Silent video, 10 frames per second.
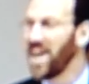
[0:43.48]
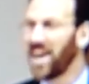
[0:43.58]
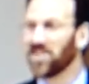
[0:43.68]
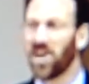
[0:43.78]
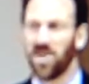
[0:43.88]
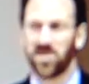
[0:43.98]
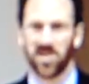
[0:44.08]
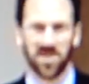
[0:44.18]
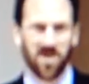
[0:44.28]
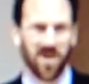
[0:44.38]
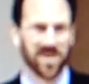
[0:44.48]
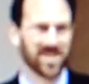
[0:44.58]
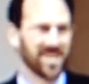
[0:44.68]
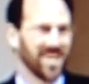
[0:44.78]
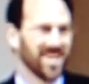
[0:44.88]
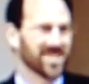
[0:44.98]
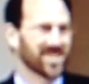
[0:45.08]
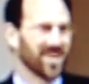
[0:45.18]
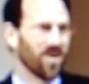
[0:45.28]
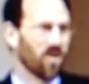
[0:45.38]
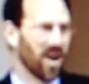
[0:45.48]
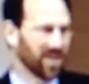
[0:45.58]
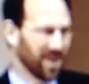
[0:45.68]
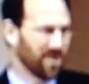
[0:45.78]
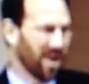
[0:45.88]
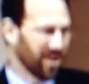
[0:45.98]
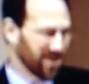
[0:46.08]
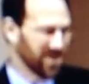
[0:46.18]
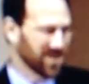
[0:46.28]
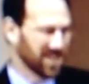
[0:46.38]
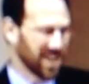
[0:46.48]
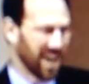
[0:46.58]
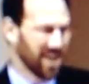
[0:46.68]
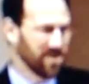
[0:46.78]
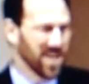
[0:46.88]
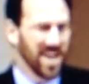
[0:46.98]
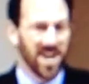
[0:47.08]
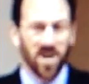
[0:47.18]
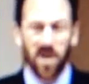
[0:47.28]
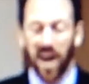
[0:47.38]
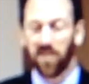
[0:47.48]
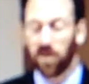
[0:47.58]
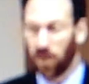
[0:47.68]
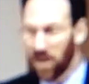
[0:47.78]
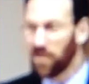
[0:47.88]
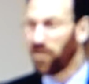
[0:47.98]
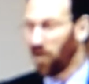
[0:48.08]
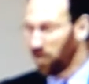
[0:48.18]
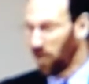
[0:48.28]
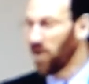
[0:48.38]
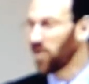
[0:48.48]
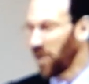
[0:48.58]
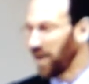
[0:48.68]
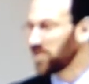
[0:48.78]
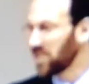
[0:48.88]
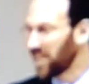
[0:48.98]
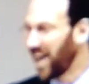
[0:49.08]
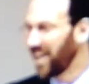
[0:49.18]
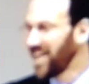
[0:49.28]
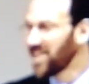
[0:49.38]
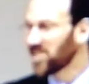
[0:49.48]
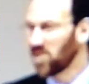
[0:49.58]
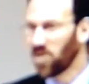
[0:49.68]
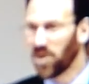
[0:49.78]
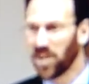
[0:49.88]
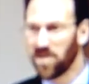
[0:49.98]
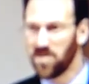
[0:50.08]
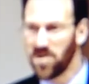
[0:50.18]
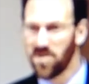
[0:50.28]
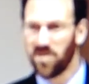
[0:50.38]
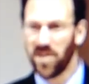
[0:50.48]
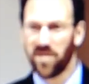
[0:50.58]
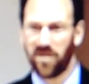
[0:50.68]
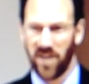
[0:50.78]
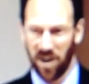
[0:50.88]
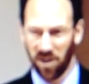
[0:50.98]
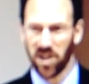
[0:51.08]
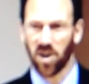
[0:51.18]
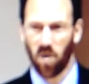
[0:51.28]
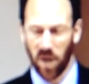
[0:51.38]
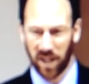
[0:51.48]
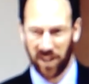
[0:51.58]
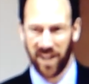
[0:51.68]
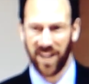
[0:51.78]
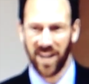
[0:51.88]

and Coaching course. So welcome all of you today. We have a pretty full program today, so we're going to move fairly quickly,